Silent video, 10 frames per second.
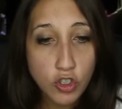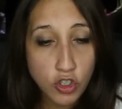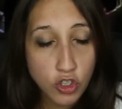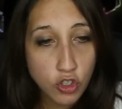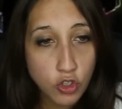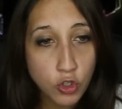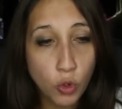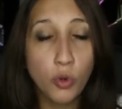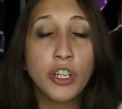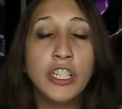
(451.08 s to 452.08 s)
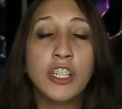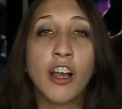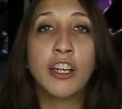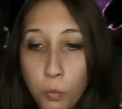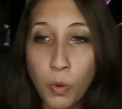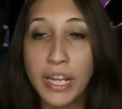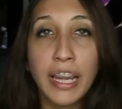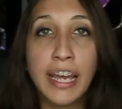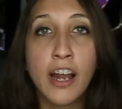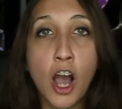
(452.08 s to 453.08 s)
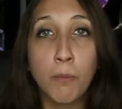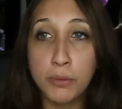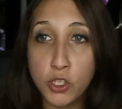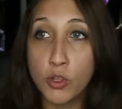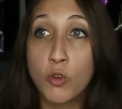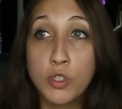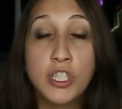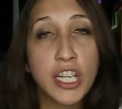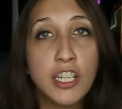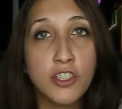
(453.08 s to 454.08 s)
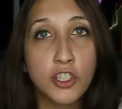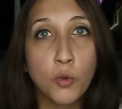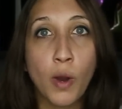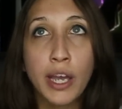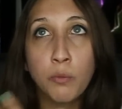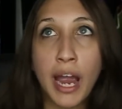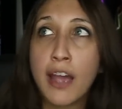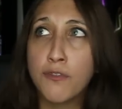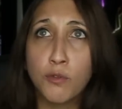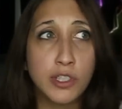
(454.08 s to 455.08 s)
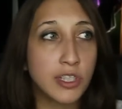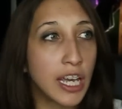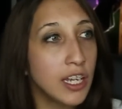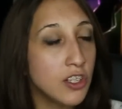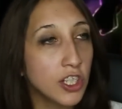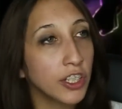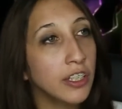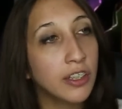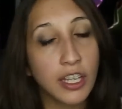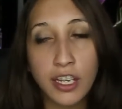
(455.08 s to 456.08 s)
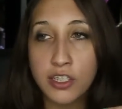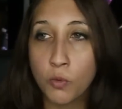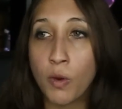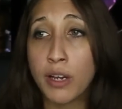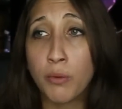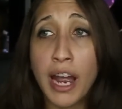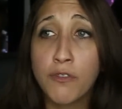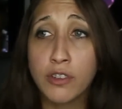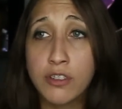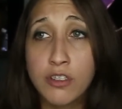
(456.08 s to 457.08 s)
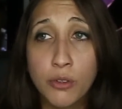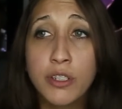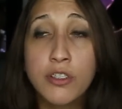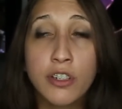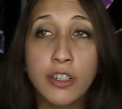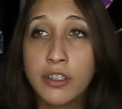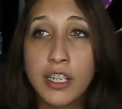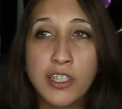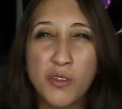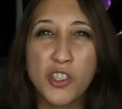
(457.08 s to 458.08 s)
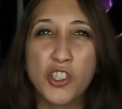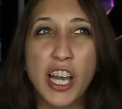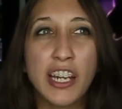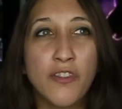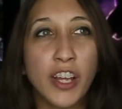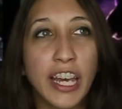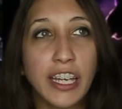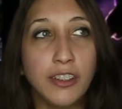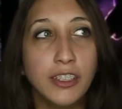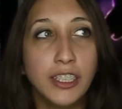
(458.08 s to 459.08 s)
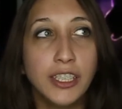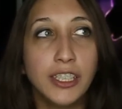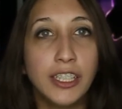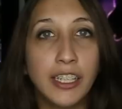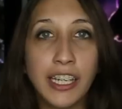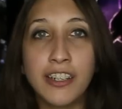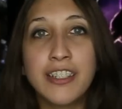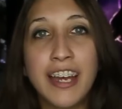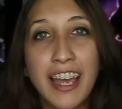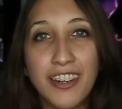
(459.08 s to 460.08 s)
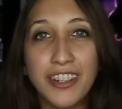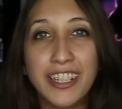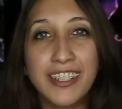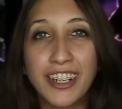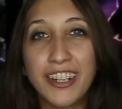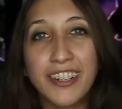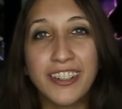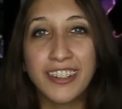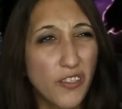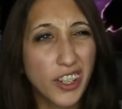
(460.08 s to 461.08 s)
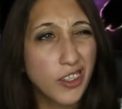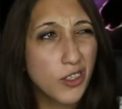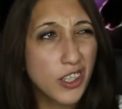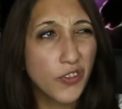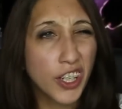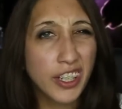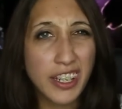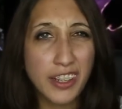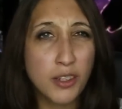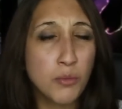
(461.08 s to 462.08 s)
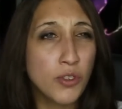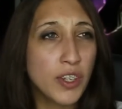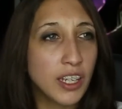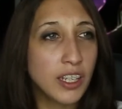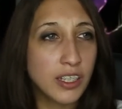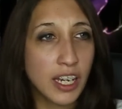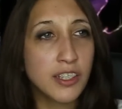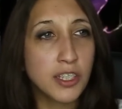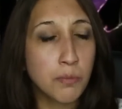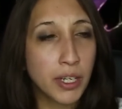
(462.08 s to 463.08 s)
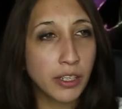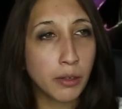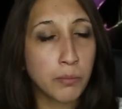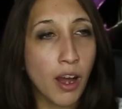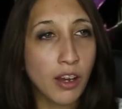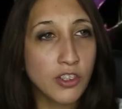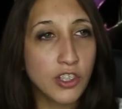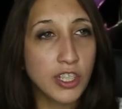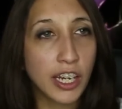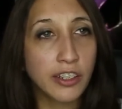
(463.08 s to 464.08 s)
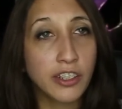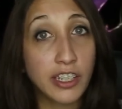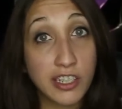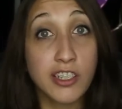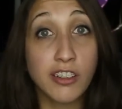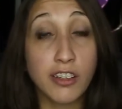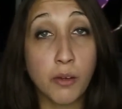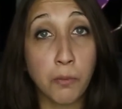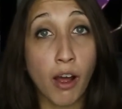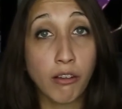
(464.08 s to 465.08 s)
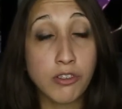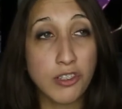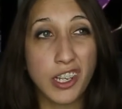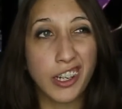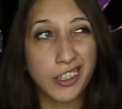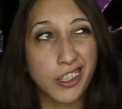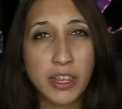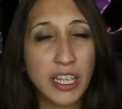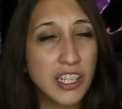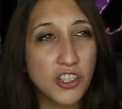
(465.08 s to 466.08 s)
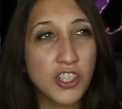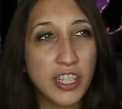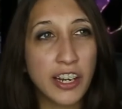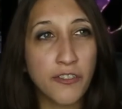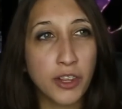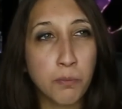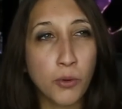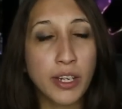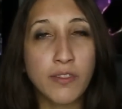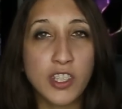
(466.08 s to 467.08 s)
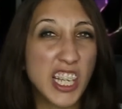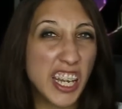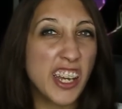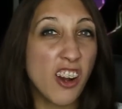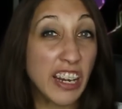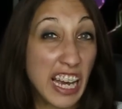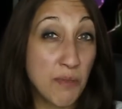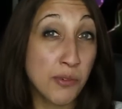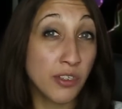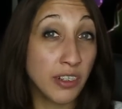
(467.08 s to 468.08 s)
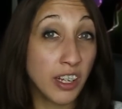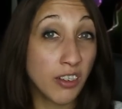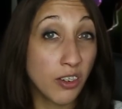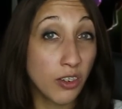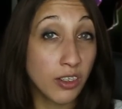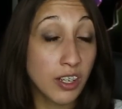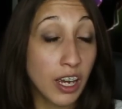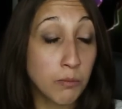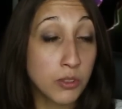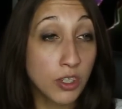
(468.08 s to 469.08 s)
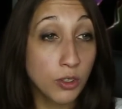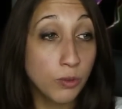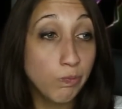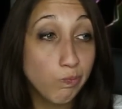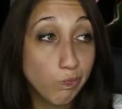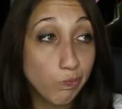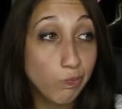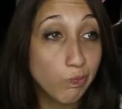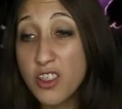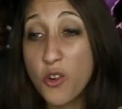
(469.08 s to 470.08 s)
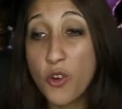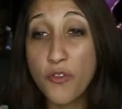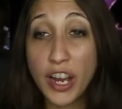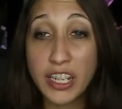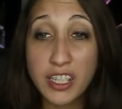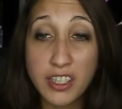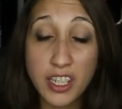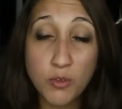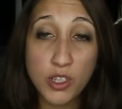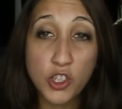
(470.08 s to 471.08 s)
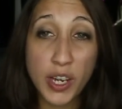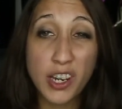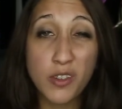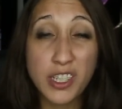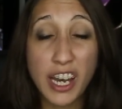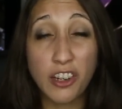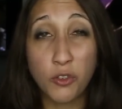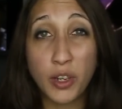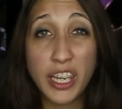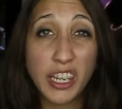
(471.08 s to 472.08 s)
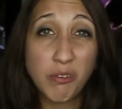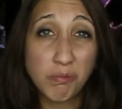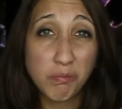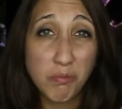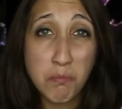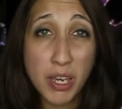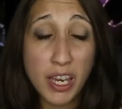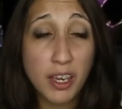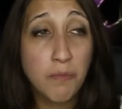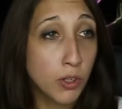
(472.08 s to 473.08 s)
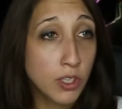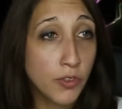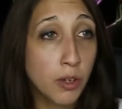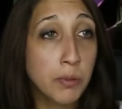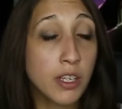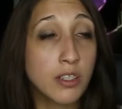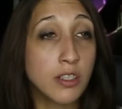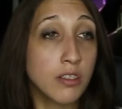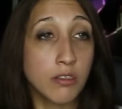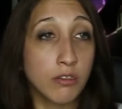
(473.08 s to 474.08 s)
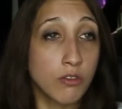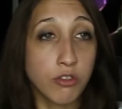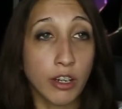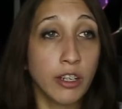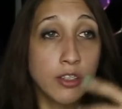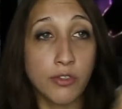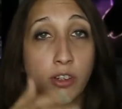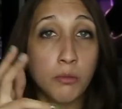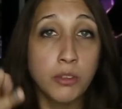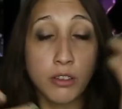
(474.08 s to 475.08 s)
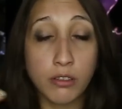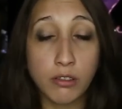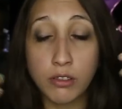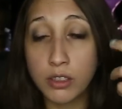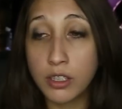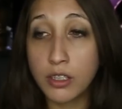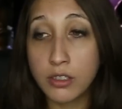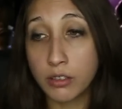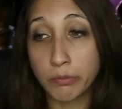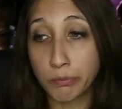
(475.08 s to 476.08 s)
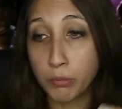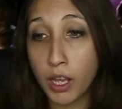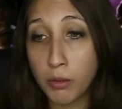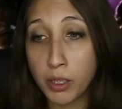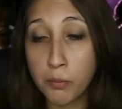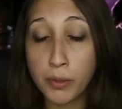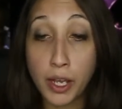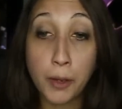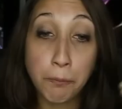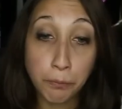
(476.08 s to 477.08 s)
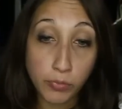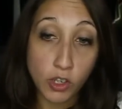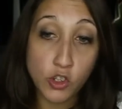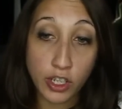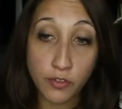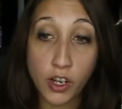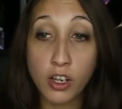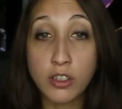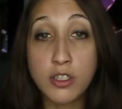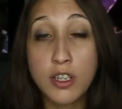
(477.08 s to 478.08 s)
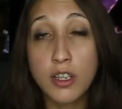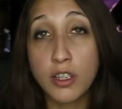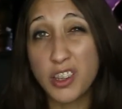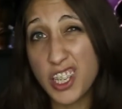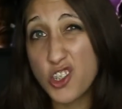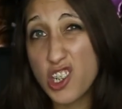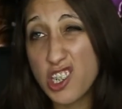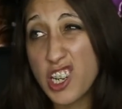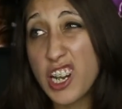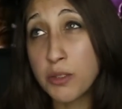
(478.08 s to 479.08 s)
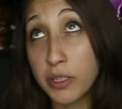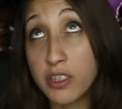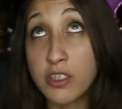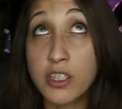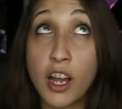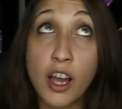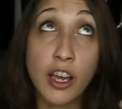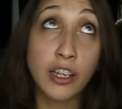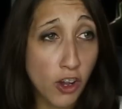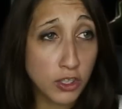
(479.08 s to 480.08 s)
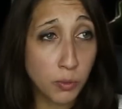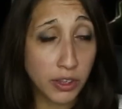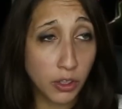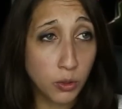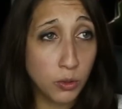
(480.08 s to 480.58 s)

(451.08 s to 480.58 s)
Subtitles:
storyline. What led up to those scenes to why Raph was saying certain things and why Raph was doing certain things. It was just kind of like, here's an angry turtle. Vern in the movie tends to be an obnoxious character, and he's still an obnoxious character. That he's just there for the point of just hitting on April O'Neil the whole time too. And the whole fighting scene with Shredder was kind of weak and meh, most of all because he's transforming and doing things and blah blah blah. Shredder falls. You think Shredder dies, but he doesn't die. Falls with the